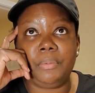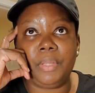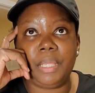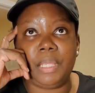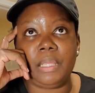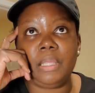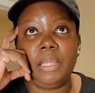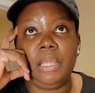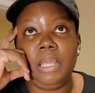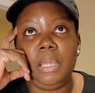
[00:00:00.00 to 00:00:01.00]
then
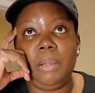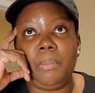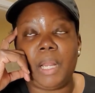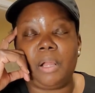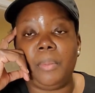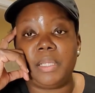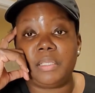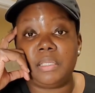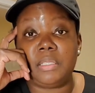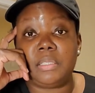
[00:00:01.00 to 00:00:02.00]
when I go back to
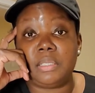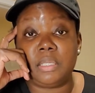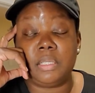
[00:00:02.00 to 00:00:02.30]
this,